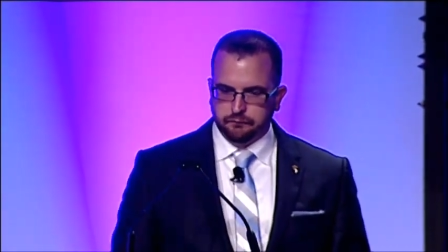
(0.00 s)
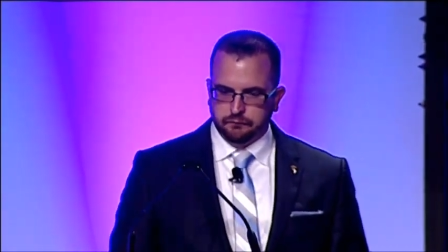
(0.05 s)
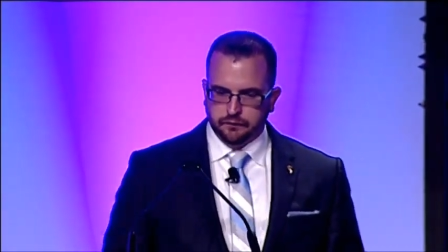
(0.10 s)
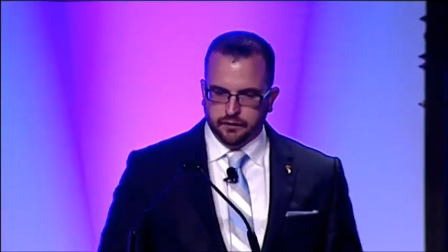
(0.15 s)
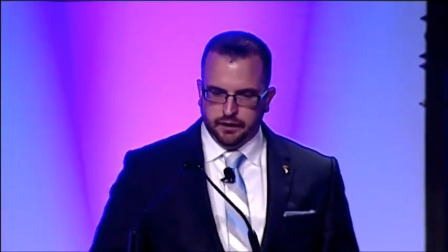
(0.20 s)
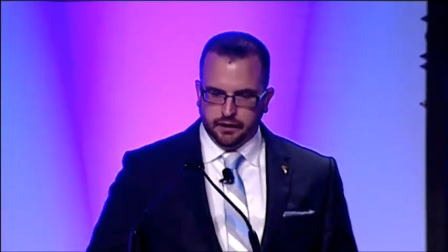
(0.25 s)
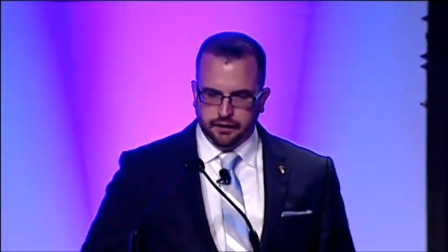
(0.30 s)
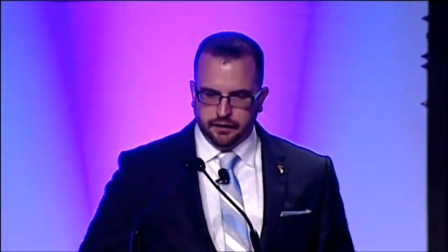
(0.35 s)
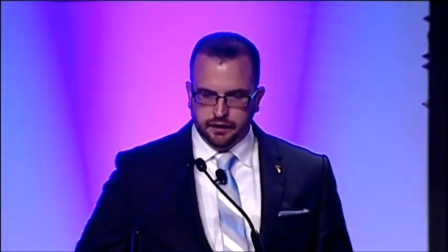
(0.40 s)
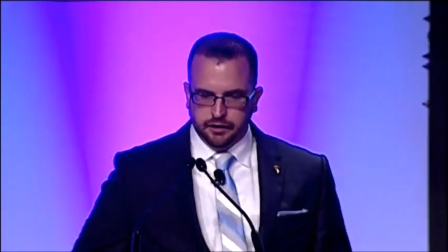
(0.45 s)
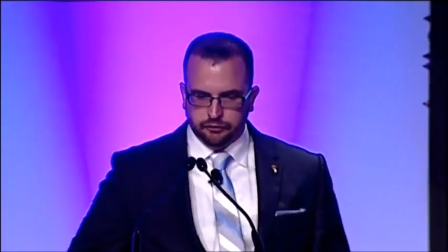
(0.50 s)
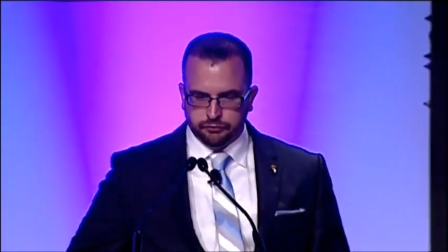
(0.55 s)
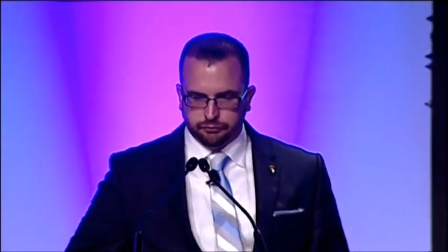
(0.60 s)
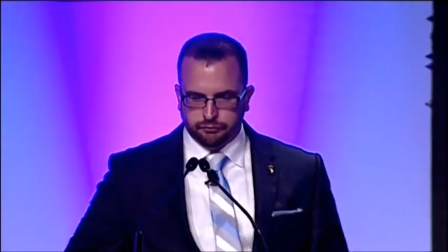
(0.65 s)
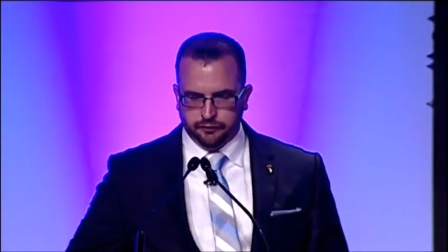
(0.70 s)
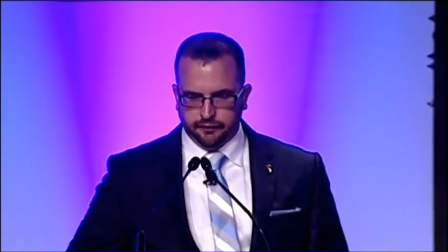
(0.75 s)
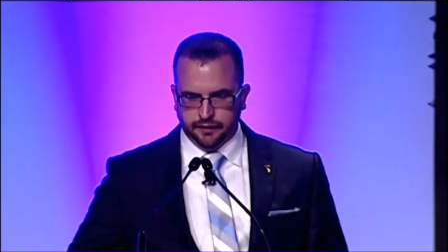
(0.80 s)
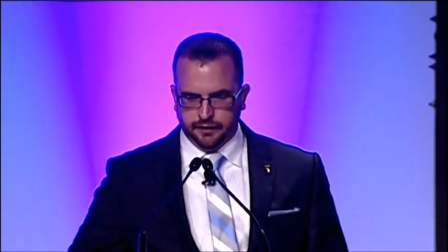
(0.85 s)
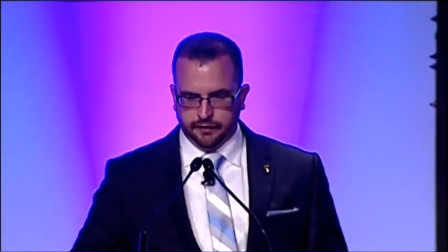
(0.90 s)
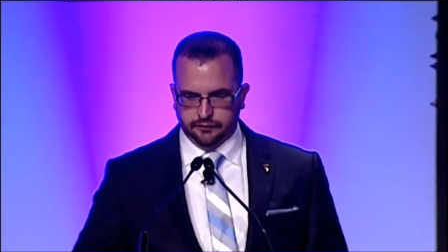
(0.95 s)
And it is for
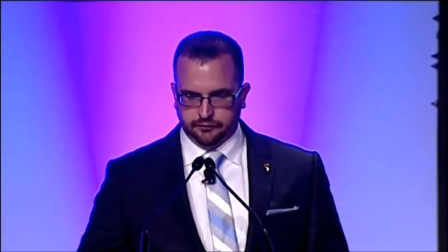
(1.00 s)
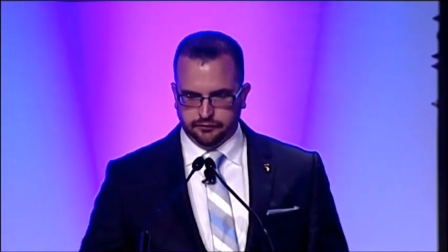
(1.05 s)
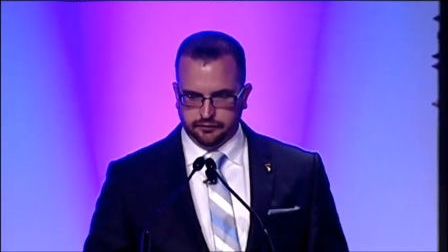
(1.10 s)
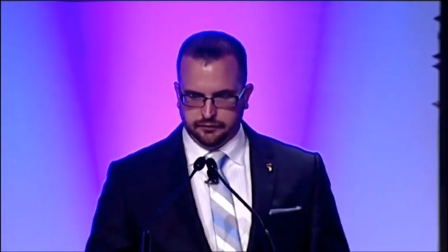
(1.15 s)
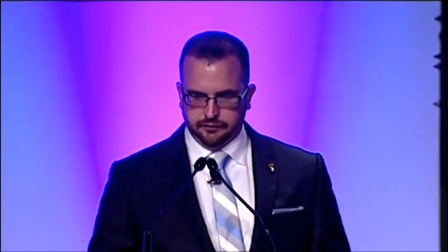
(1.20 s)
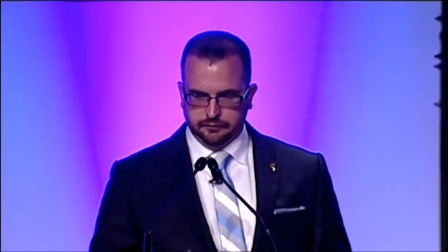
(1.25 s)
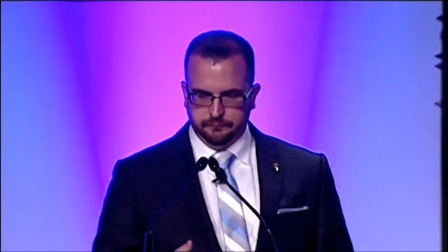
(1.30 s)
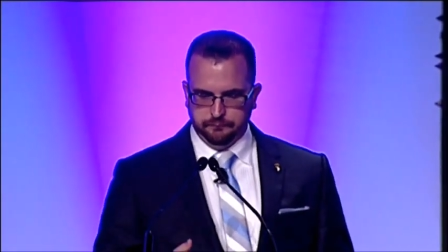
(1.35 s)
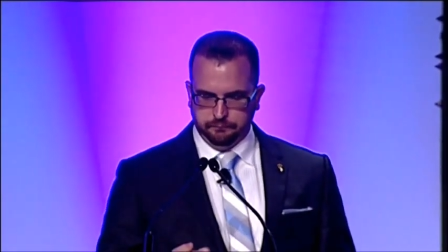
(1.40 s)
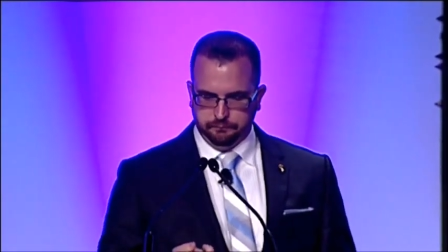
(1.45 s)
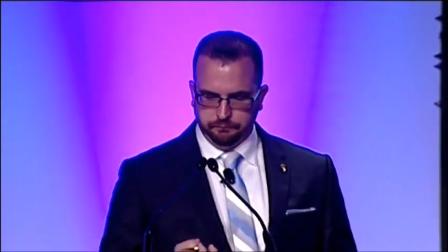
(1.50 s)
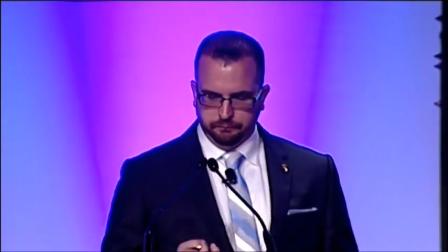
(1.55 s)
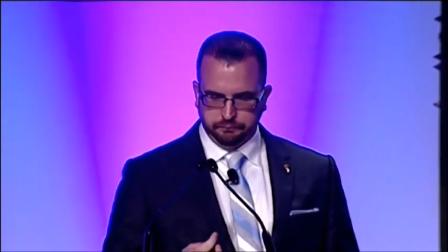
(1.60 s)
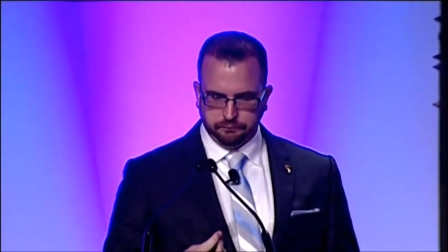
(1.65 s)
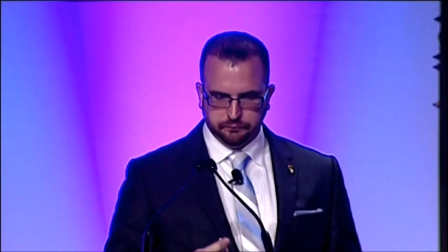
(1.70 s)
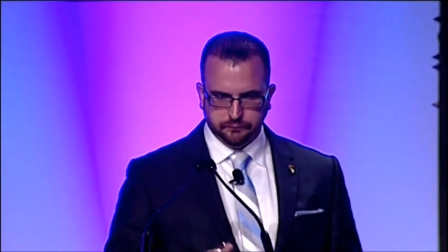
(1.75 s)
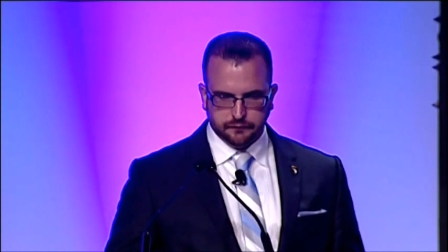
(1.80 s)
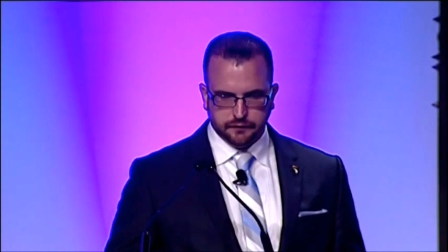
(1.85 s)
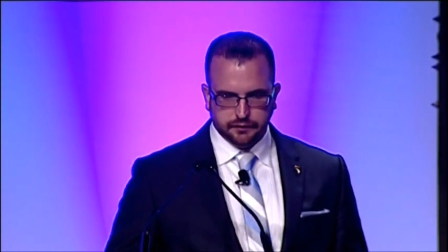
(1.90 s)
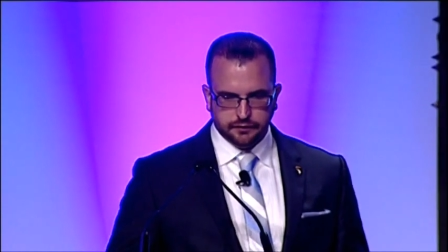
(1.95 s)
this
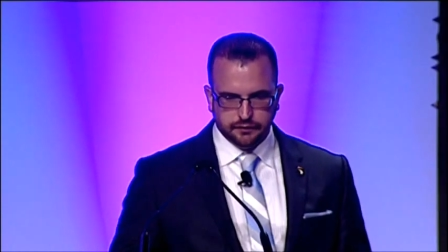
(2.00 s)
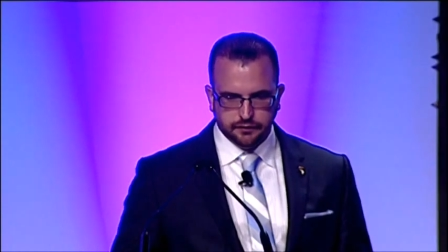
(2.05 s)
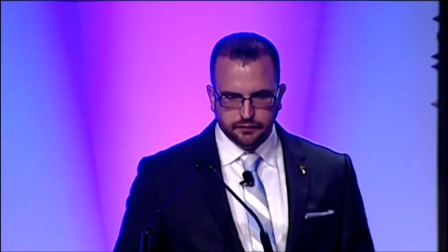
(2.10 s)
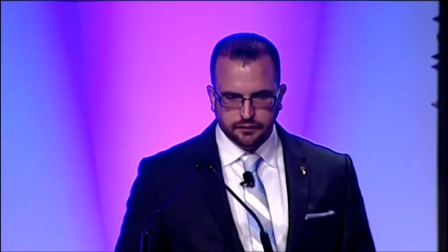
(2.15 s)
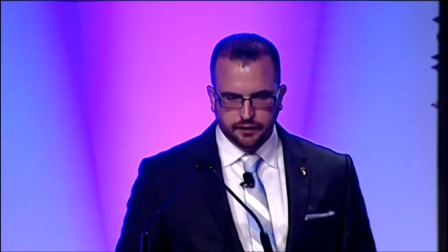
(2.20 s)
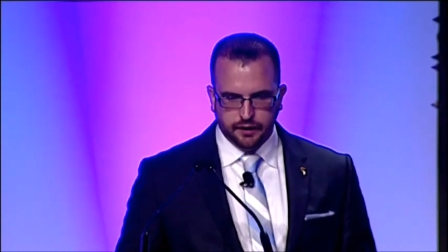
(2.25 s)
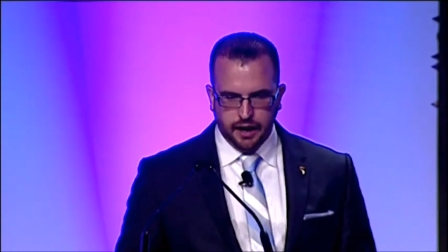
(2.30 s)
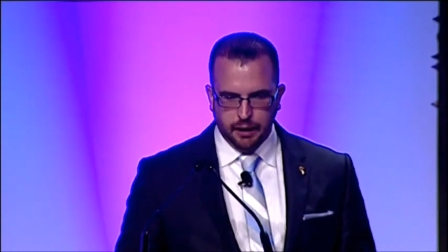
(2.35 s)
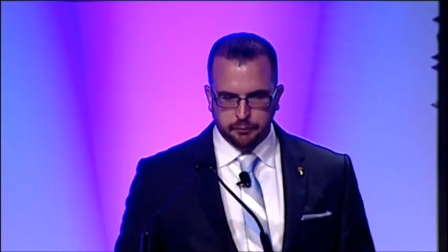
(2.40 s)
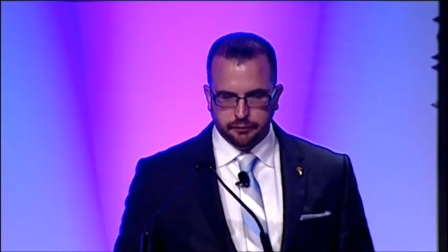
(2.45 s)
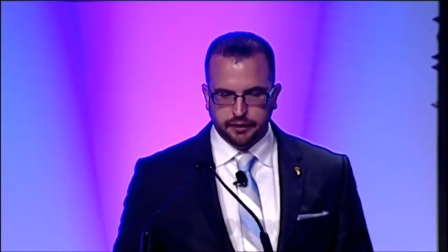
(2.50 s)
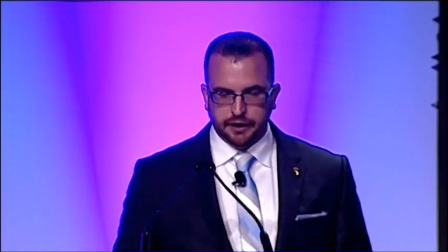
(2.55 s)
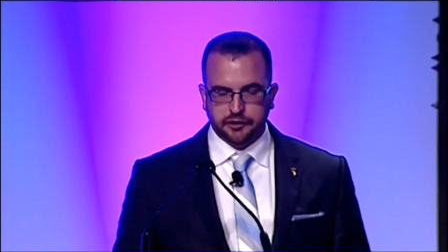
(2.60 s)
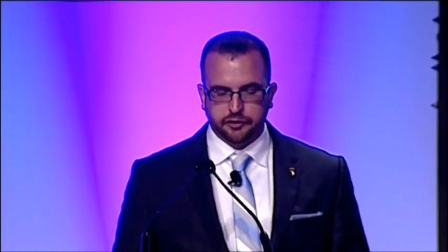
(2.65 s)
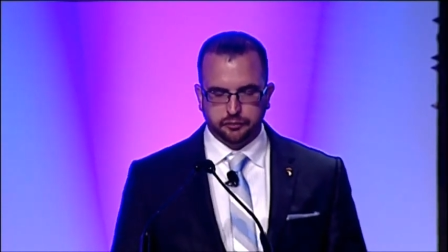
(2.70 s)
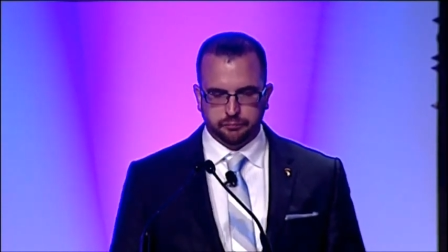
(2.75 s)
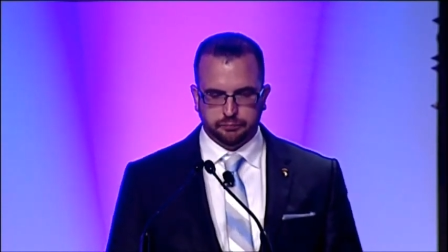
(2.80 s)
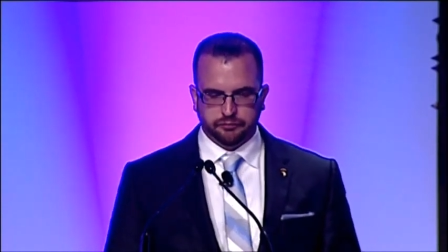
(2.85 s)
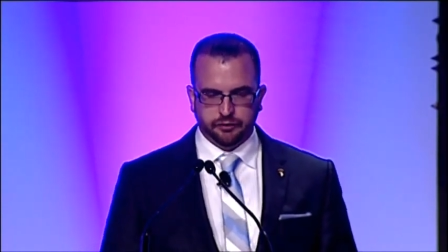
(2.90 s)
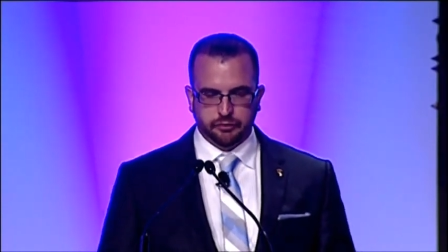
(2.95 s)
I would like
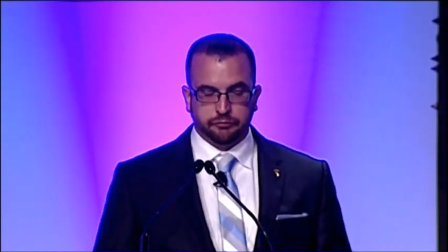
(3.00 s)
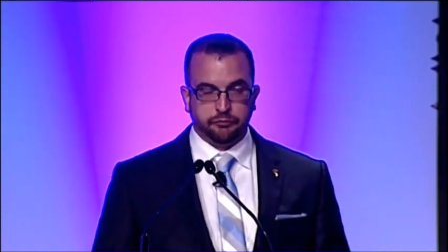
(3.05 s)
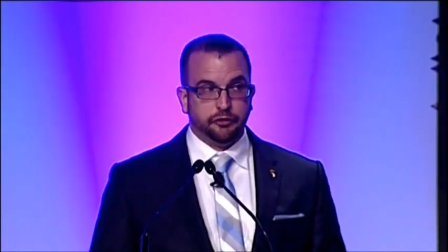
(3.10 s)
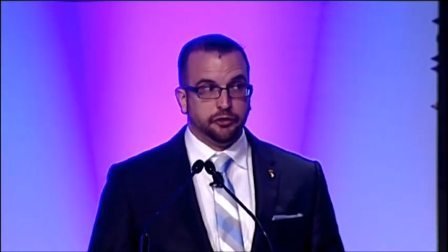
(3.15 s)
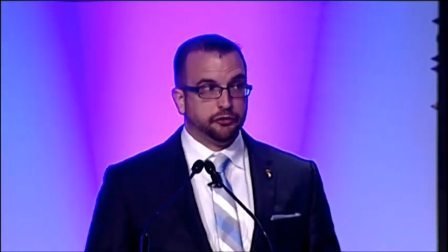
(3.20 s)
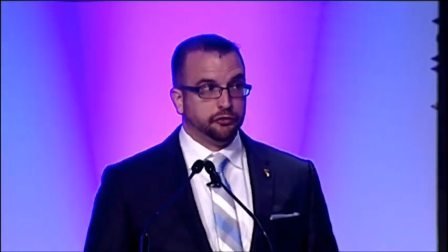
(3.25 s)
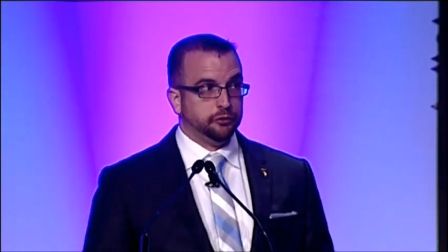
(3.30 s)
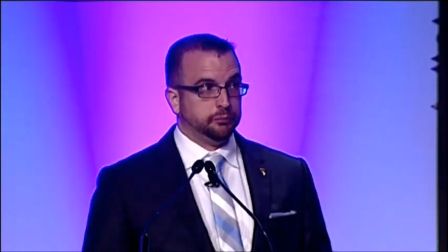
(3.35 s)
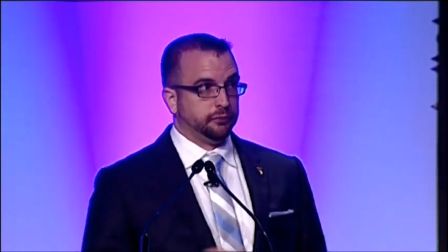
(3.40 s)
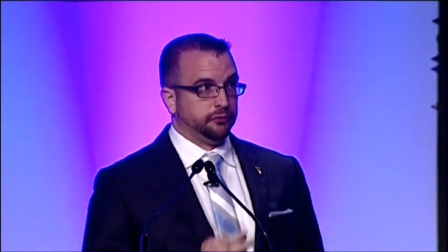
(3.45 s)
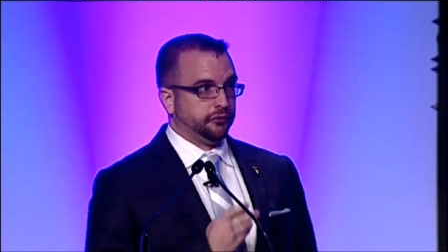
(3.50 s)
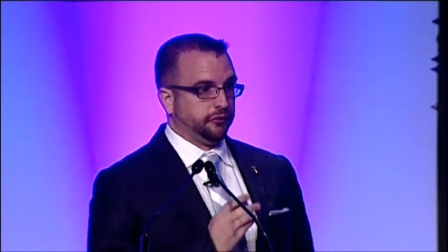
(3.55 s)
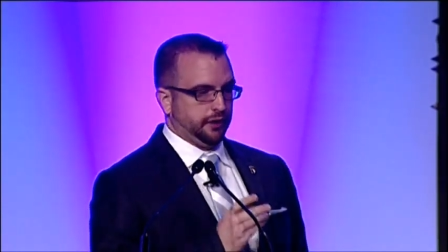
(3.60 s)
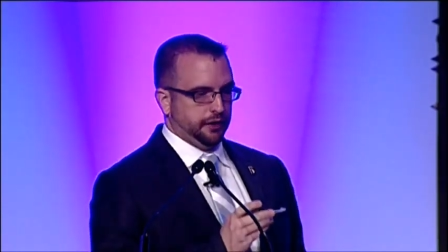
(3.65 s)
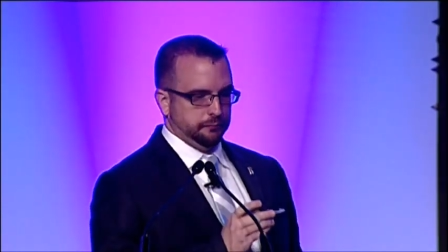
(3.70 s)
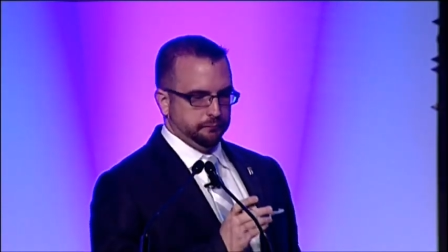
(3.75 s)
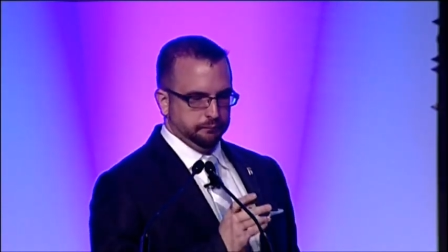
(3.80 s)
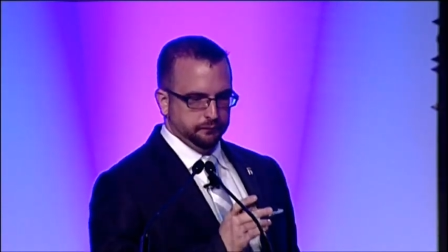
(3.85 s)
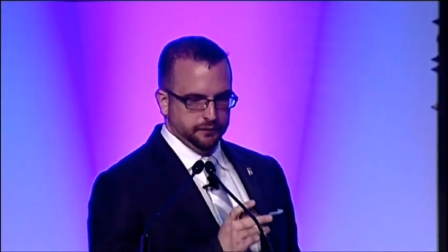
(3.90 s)
to officially present